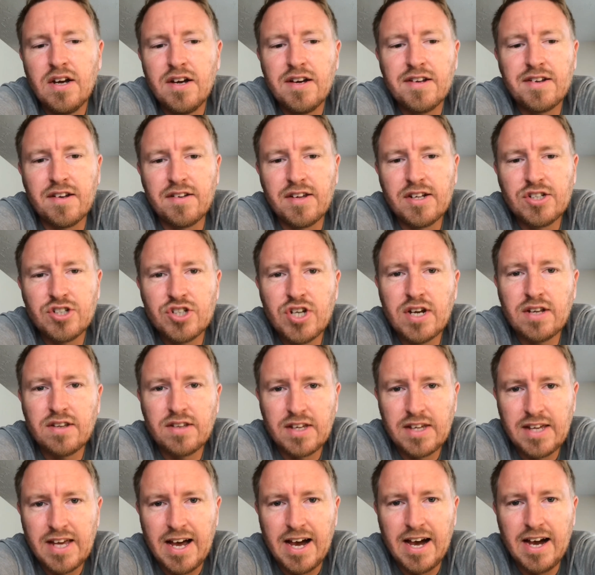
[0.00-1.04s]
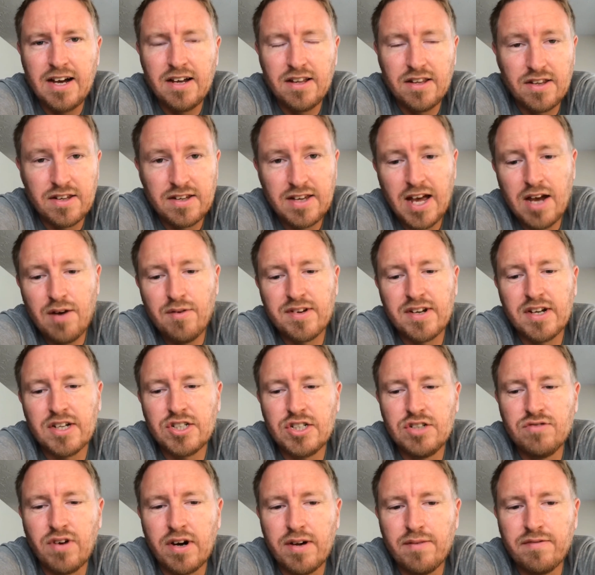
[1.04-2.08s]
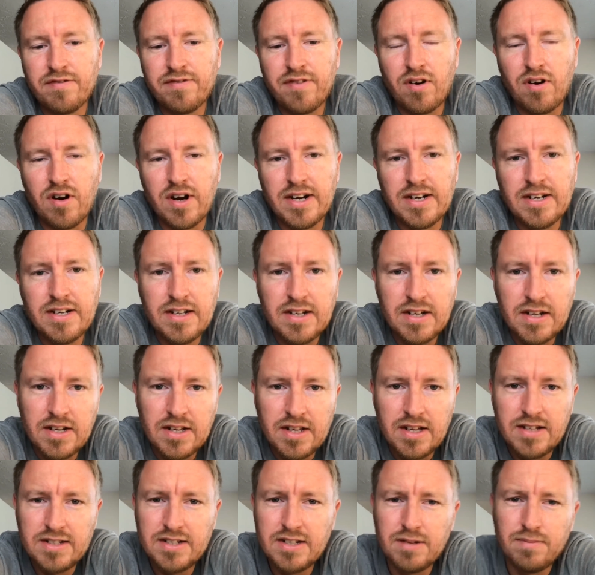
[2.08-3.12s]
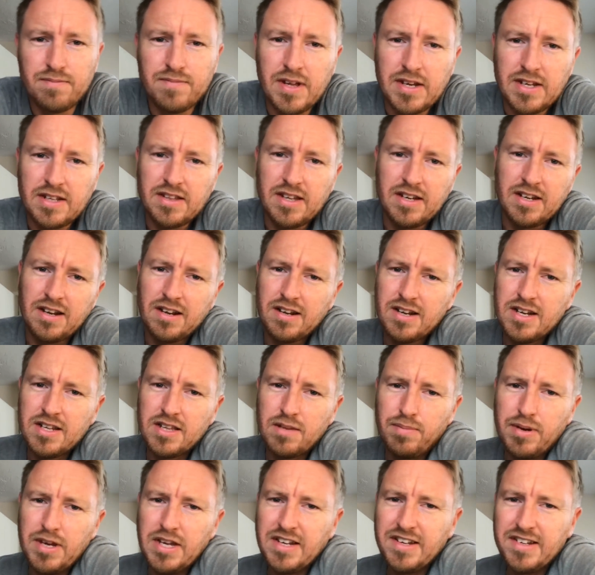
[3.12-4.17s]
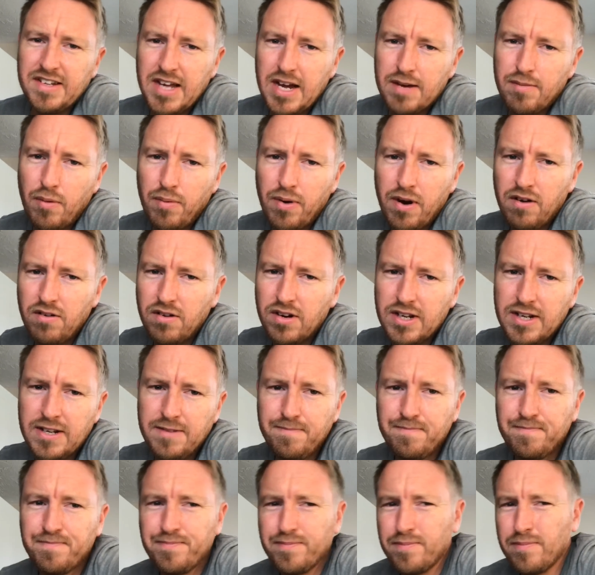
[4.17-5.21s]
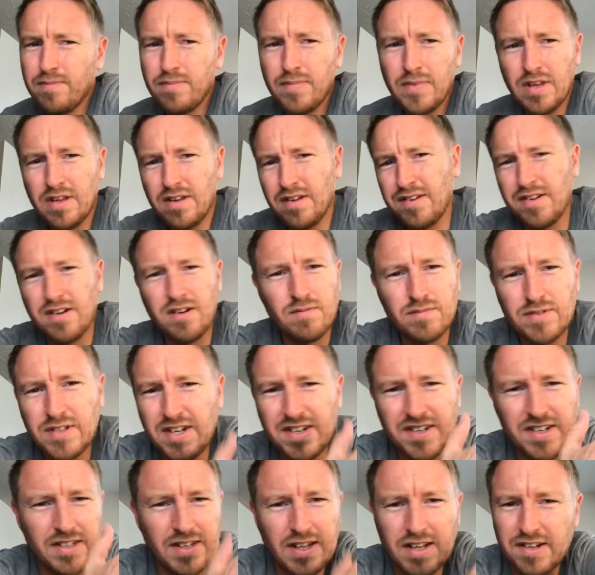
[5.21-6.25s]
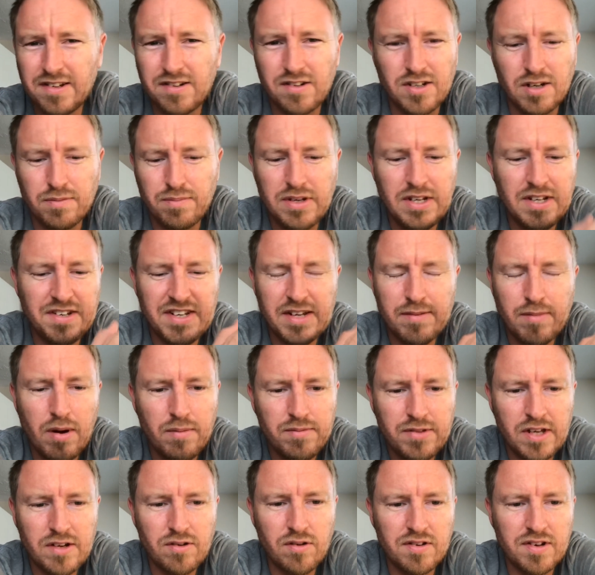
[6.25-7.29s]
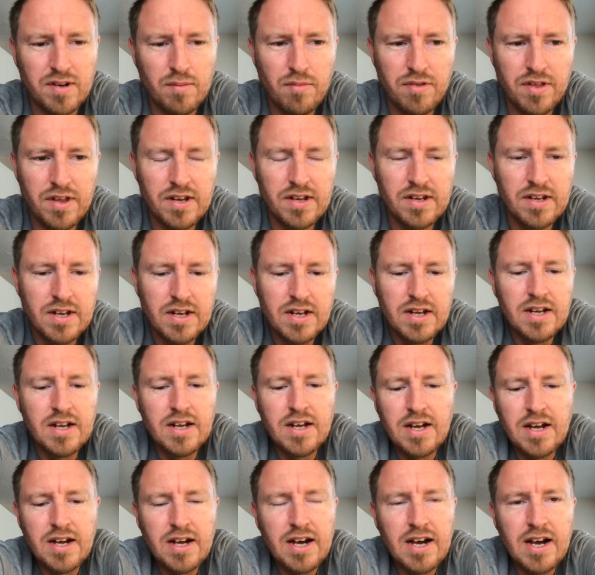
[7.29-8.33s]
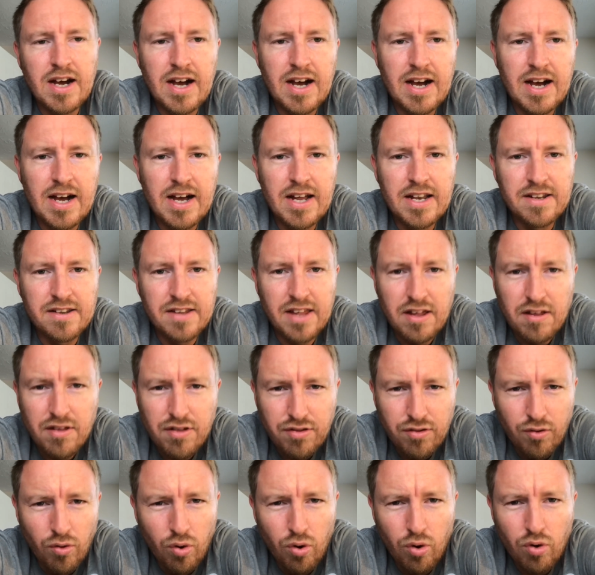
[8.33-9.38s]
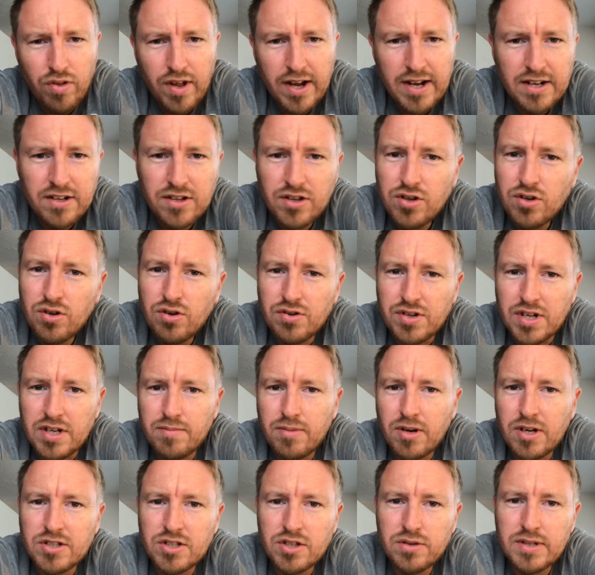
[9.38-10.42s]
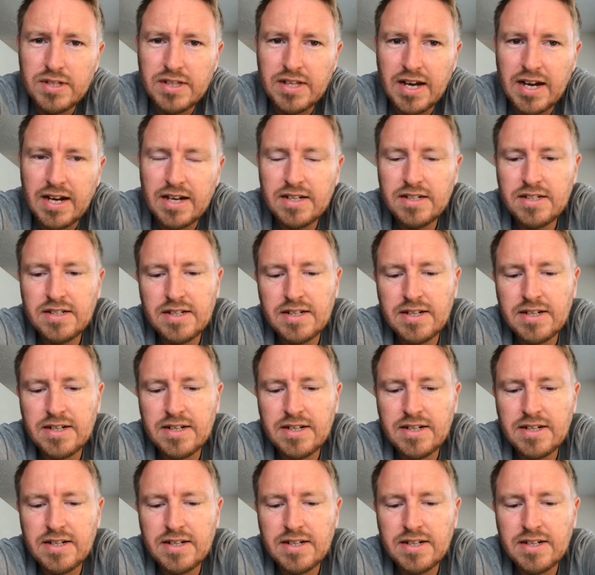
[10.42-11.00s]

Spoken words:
So they checked the cat, and the cat was actually running fine. They cleared the PCM apparently. So I'm guessing that's like a PCM update or something. And they thought they'd cured it by doing that.